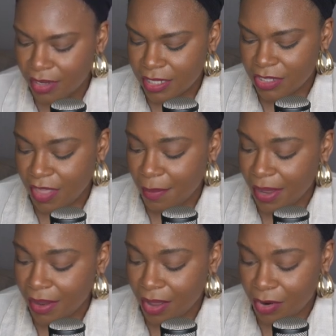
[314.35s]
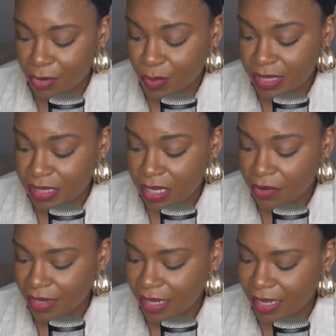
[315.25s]
so that my heart was
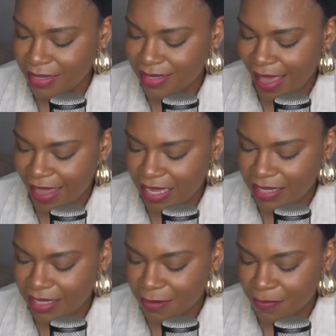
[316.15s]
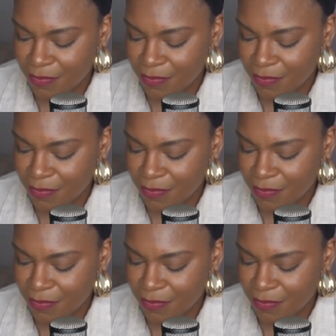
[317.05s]
secretly enticed,